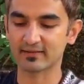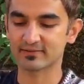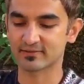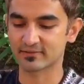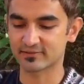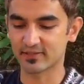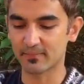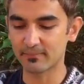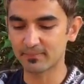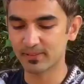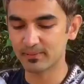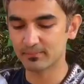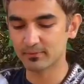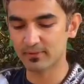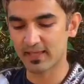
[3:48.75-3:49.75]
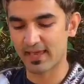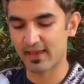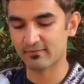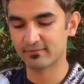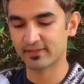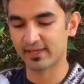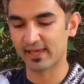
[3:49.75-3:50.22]
So some people
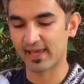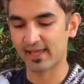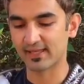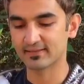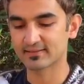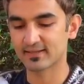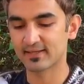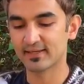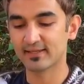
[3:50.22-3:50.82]
have the hands